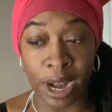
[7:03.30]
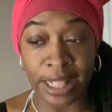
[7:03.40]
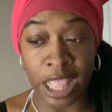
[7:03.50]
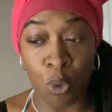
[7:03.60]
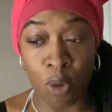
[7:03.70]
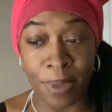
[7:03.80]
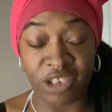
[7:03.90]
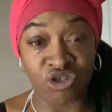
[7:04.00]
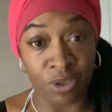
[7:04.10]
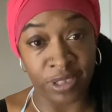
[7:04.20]
like they were being
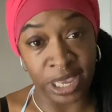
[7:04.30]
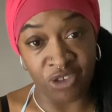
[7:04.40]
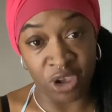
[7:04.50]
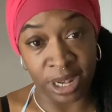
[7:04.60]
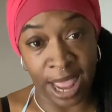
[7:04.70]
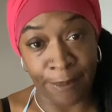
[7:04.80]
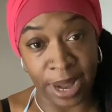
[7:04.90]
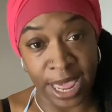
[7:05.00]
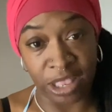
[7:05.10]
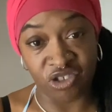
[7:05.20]
strategic, not
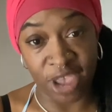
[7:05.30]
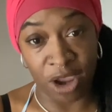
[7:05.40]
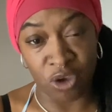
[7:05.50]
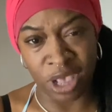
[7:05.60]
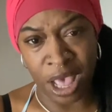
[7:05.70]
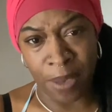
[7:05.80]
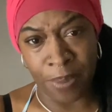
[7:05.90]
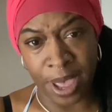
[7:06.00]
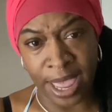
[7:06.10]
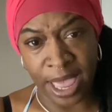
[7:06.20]
playing checkers,
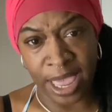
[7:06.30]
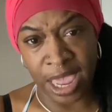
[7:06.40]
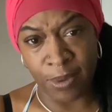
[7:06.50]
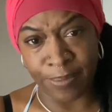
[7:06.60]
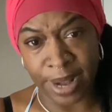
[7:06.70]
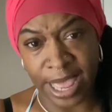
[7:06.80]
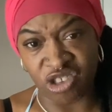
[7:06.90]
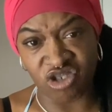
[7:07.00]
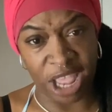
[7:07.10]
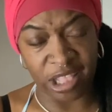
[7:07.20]
but he was playing
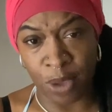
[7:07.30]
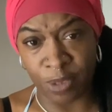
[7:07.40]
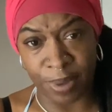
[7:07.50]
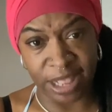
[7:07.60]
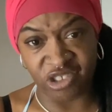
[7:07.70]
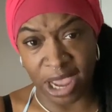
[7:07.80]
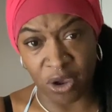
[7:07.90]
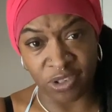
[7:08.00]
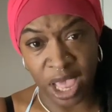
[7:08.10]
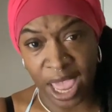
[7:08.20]

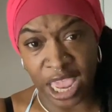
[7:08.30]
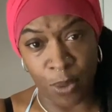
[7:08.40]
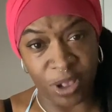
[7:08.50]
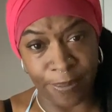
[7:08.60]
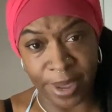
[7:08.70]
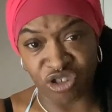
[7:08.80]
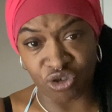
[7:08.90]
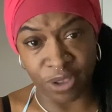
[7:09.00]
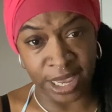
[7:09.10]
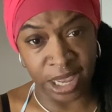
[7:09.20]
checkers and he wasn't being
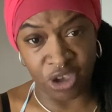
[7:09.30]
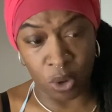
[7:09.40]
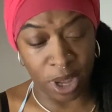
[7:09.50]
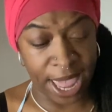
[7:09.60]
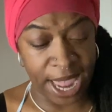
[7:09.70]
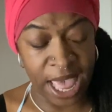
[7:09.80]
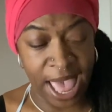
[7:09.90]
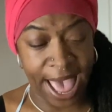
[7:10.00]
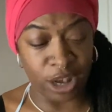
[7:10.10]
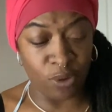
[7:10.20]
strategic, okay?
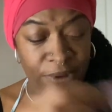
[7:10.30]
I do feel